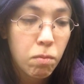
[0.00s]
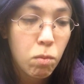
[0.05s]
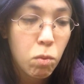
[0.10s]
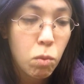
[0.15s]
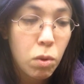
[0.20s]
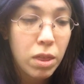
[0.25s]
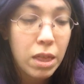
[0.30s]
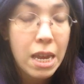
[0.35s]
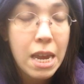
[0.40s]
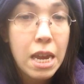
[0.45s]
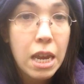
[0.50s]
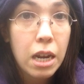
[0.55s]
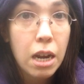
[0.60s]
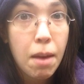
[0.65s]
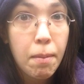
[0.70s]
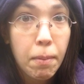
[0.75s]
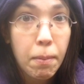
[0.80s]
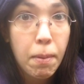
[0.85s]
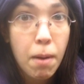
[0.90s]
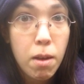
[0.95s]
what the
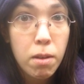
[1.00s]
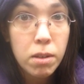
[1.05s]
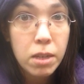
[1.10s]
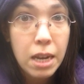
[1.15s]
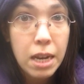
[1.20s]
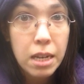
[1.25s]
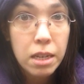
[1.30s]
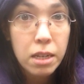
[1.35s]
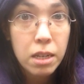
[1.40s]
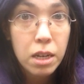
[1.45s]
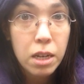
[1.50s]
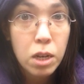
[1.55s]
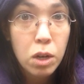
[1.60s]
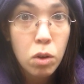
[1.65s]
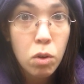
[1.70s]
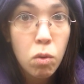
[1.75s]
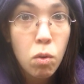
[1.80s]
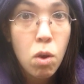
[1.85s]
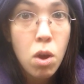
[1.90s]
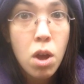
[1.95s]
Economic Policy
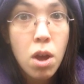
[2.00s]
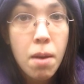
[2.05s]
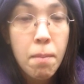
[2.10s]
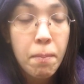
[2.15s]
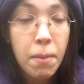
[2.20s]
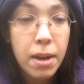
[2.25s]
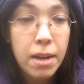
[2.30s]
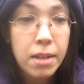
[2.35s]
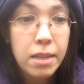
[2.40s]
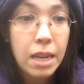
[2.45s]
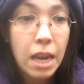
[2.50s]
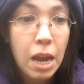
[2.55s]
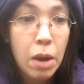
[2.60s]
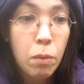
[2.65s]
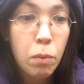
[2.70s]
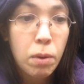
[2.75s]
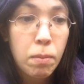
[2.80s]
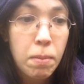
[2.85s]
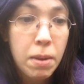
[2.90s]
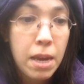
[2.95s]
Institute might say
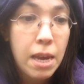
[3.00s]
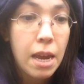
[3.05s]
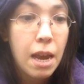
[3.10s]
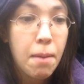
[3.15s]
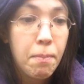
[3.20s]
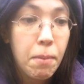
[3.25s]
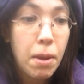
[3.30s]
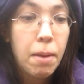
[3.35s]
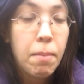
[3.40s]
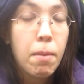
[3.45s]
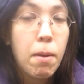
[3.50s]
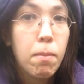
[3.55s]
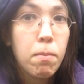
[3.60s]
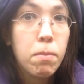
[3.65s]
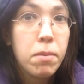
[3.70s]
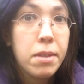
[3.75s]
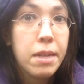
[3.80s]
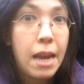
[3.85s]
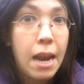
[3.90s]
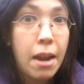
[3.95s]
would be a
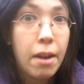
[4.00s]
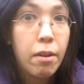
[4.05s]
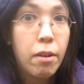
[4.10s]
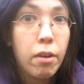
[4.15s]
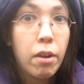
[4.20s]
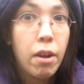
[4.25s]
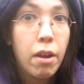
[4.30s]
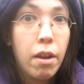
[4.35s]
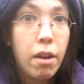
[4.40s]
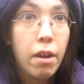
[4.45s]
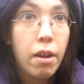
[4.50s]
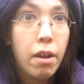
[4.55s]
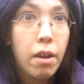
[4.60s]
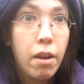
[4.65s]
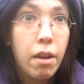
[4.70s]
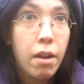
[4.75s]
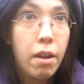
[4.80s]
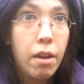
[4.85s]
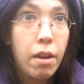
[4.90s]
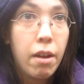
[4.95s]
minimum standard
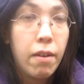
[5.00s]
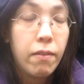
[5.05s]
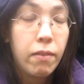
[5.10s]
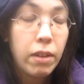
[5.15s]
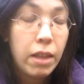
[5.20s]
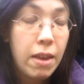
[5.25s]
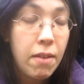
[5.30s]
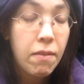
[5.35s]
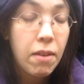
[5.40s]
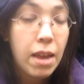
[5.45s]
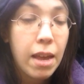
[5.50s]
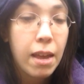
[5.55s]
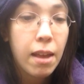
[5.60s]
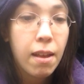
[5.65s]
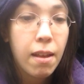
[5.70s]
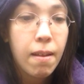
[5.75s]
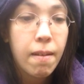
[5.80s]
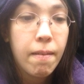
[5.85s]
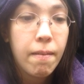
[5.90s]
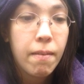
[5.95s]
of
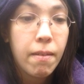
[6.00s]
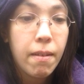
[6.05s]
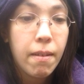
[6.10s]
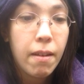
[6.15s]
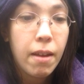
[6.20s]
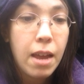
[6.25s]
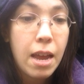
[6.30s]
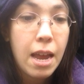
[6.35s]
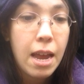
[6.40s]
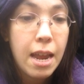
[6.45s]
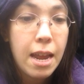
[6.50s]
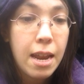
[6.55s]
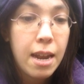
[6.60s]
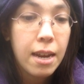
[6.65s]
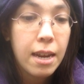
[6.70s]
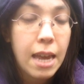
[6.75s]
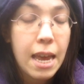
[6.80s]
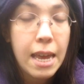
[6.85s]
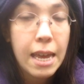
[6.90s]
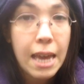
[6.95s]
living
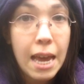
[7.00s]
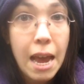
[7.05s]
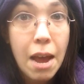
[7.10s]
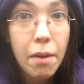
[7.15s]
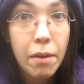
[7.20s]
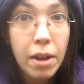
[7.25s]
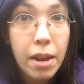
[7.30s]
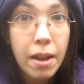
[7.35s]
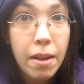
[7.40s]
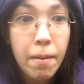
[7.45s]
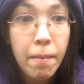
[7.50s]
in King County.